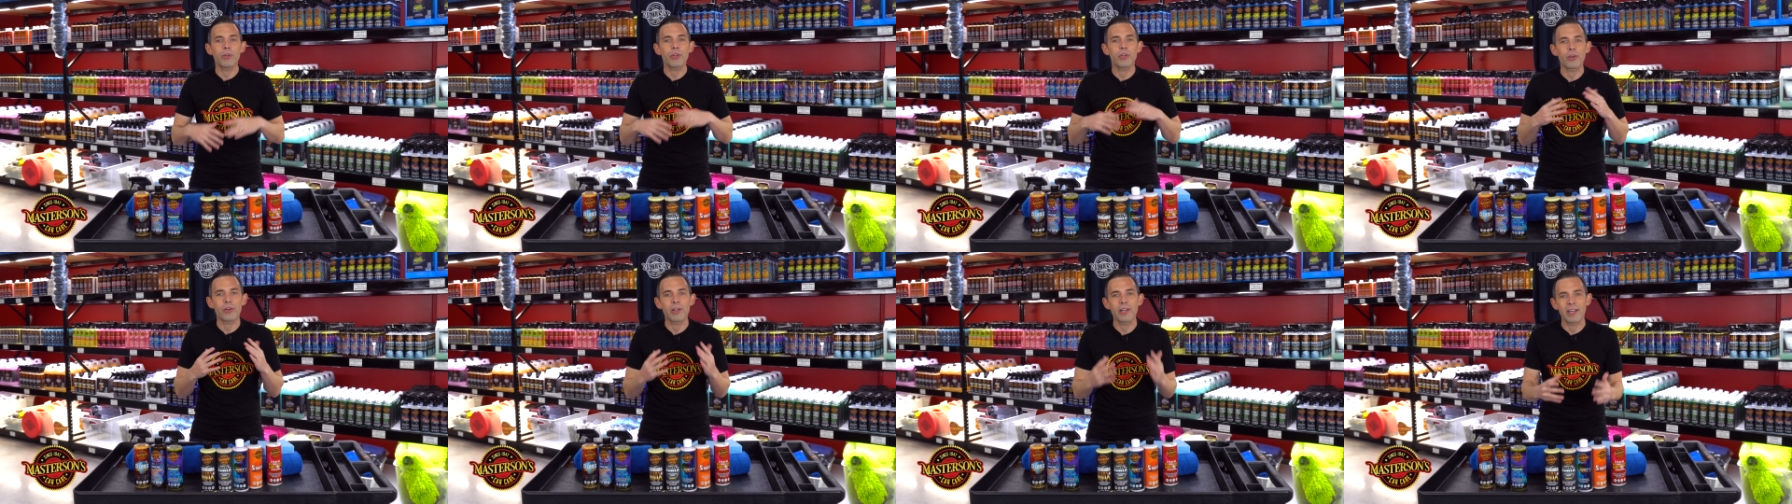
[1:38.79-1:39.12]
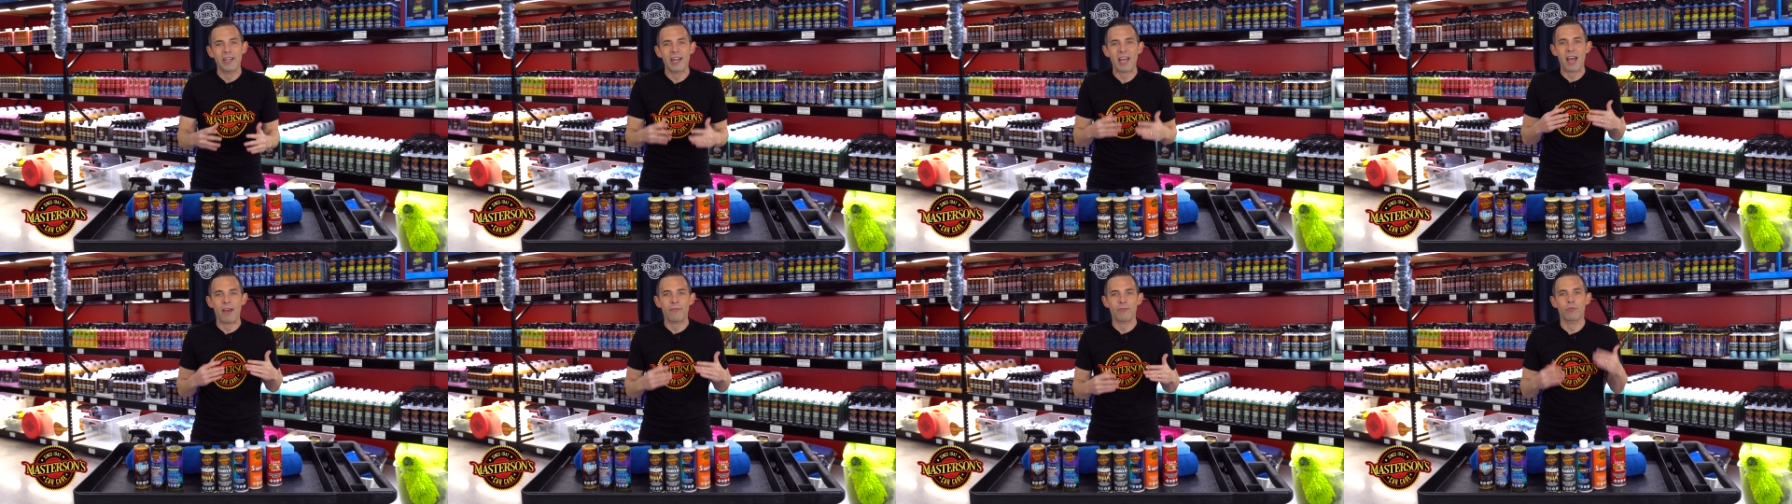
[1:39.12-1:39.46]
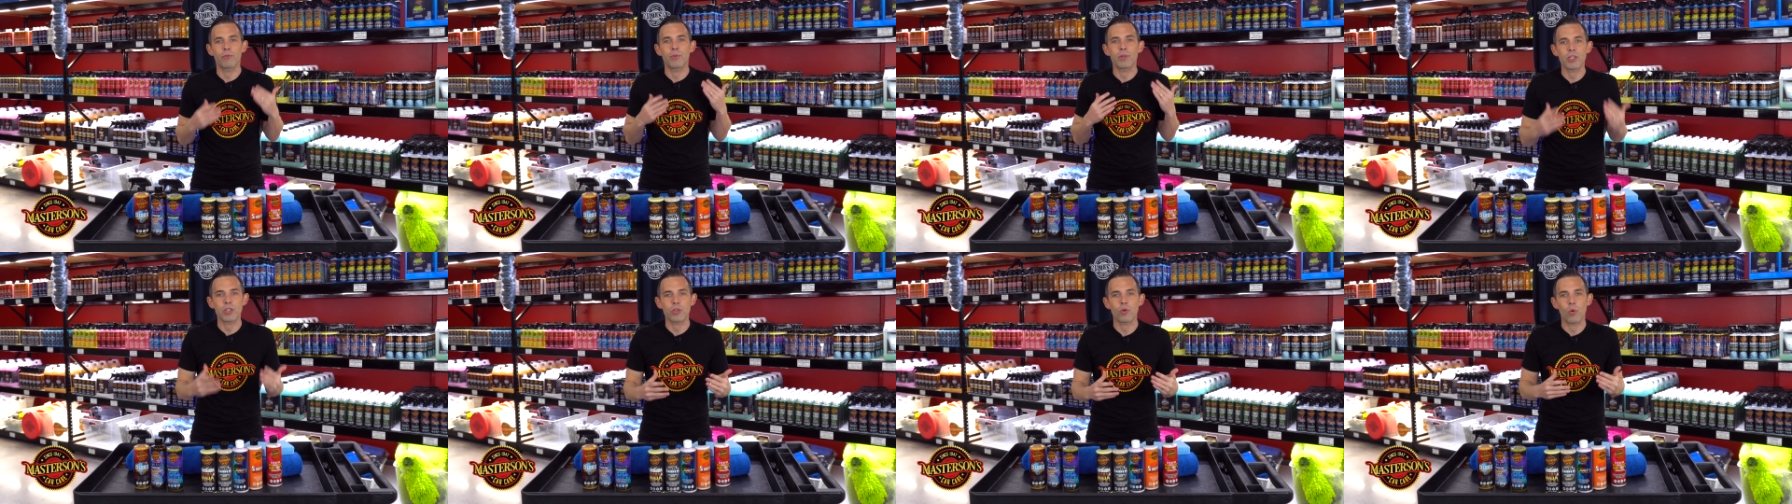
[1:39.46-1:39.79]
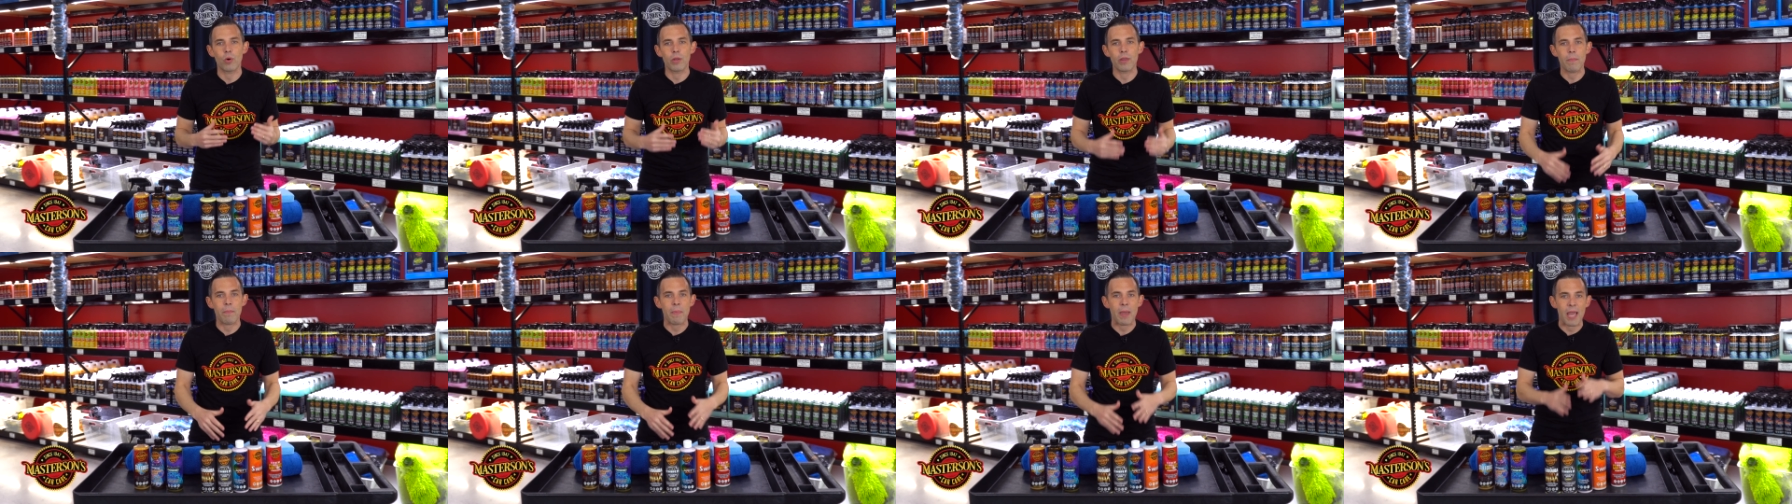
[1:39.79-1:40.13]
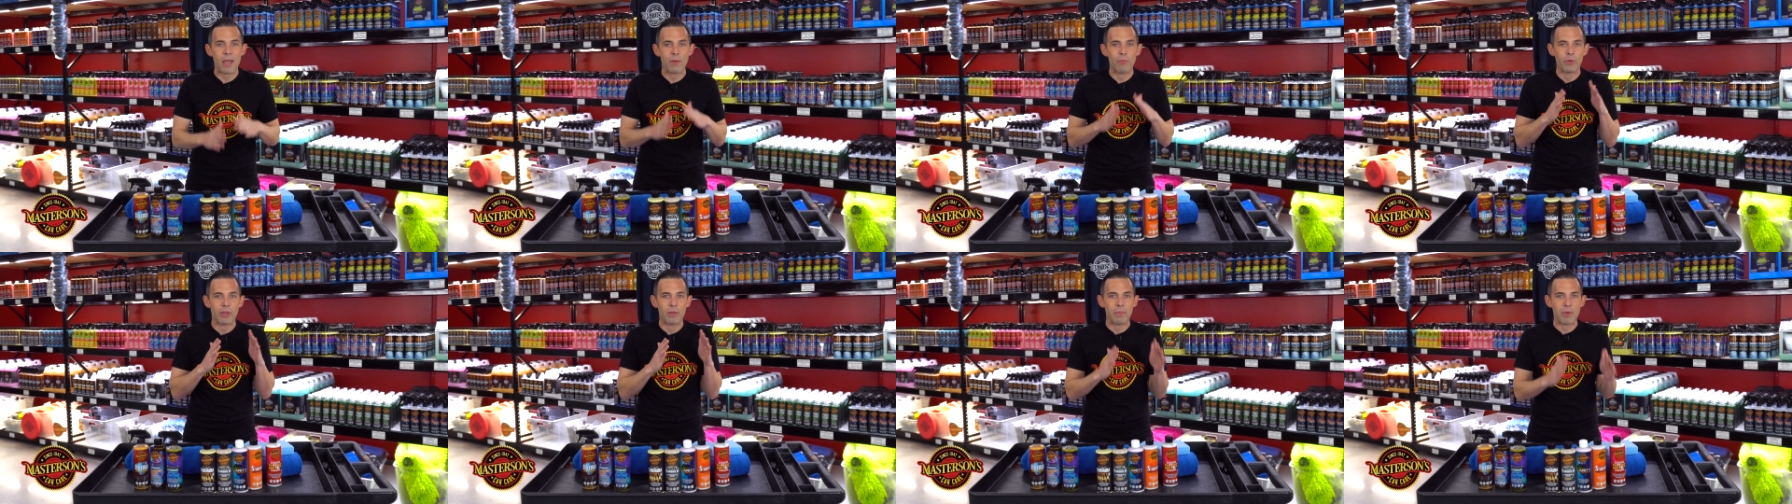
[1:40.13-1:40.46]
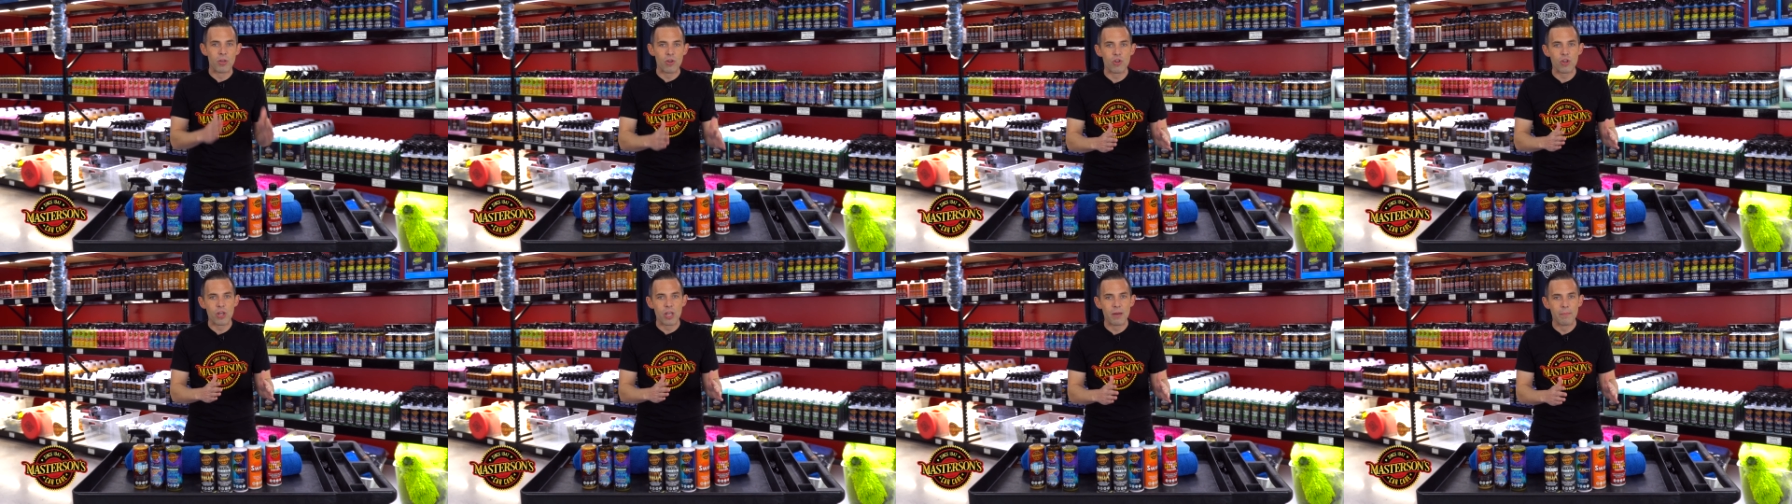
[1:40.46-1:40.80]
you're gonna have to restore the paint with a
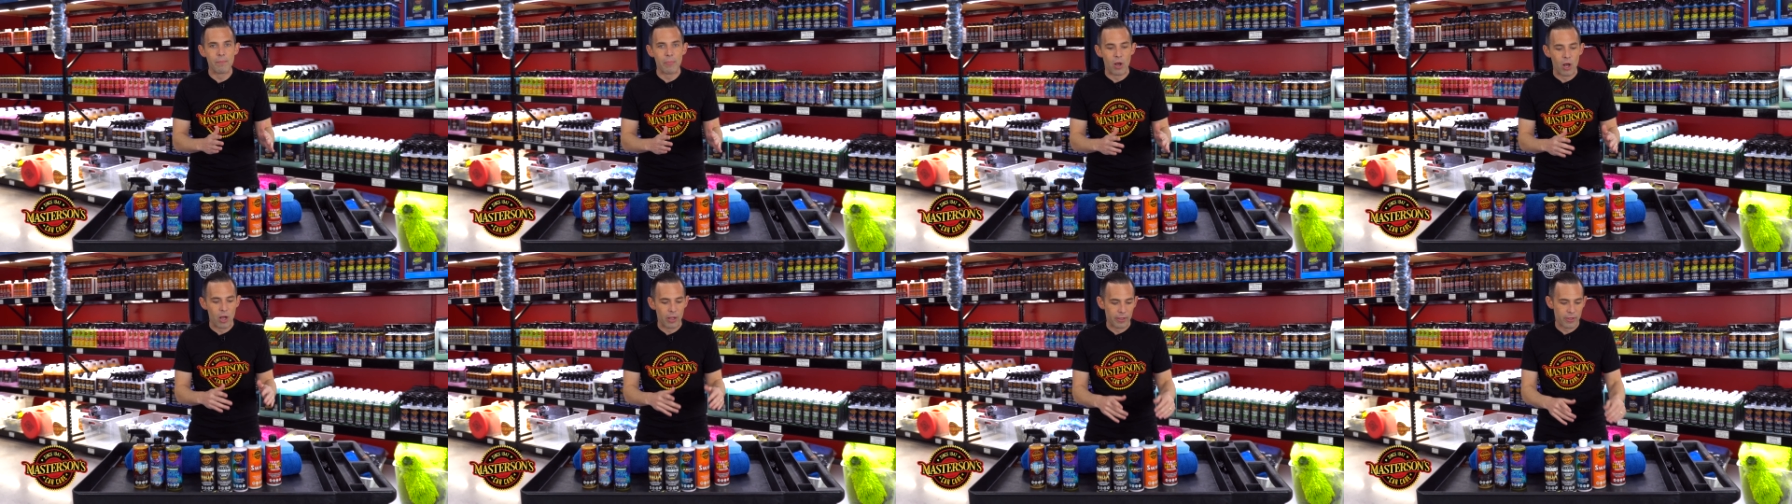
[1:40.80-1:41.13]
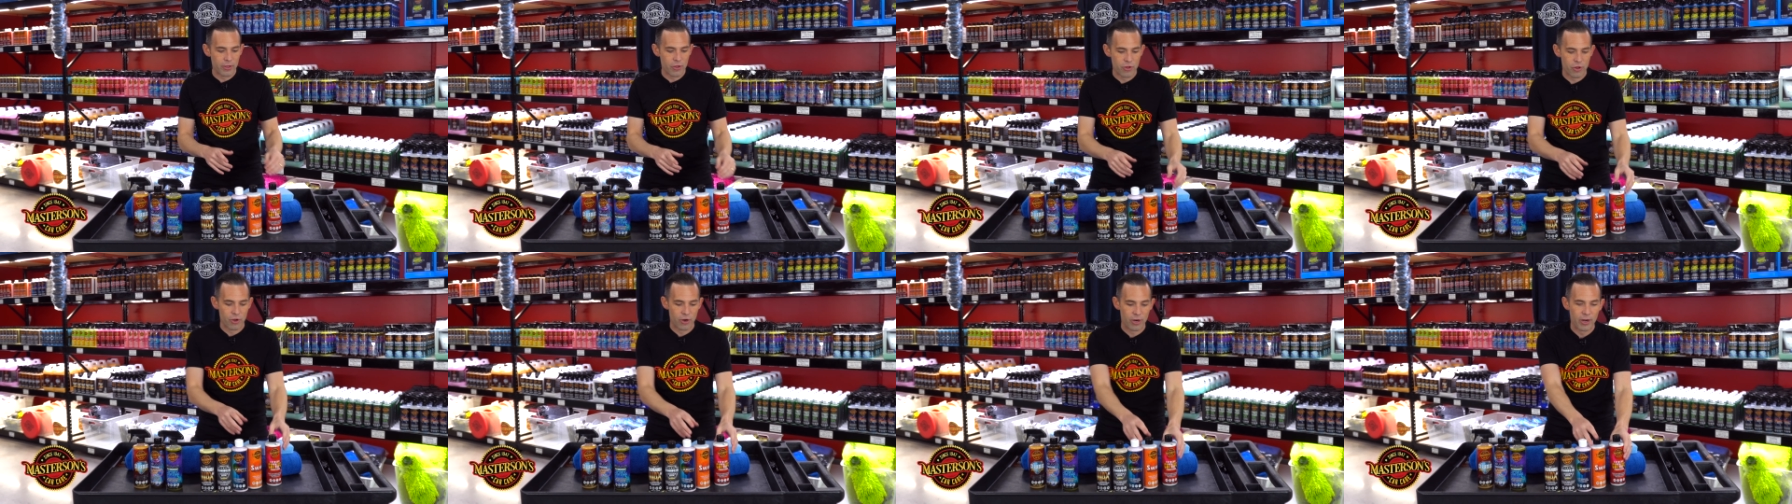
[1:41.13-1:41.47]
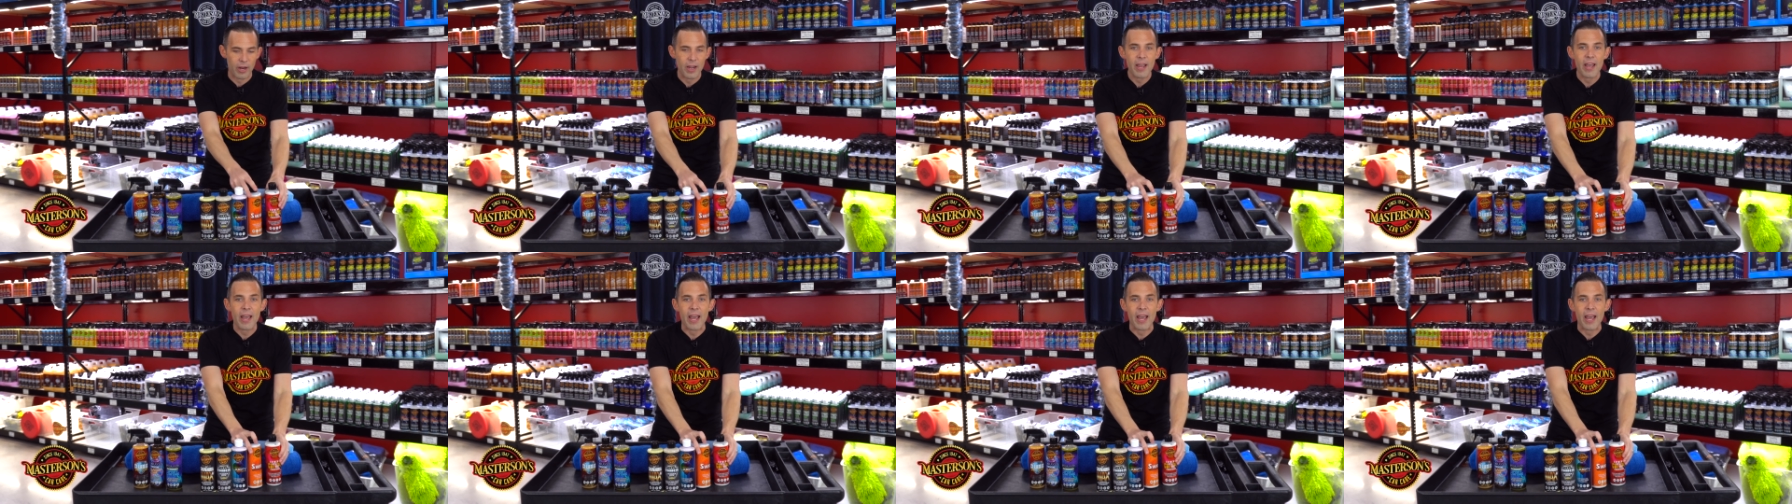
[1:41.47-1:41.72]
machine polisher